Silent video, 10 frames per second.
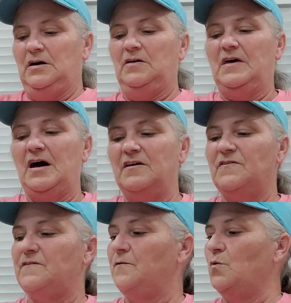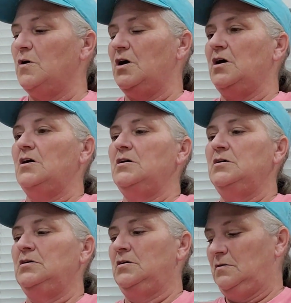And that is for,
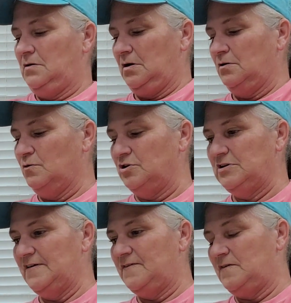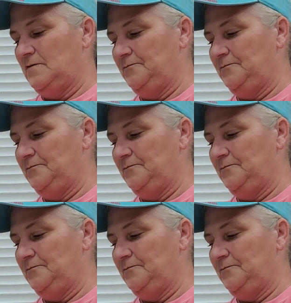oh goodness.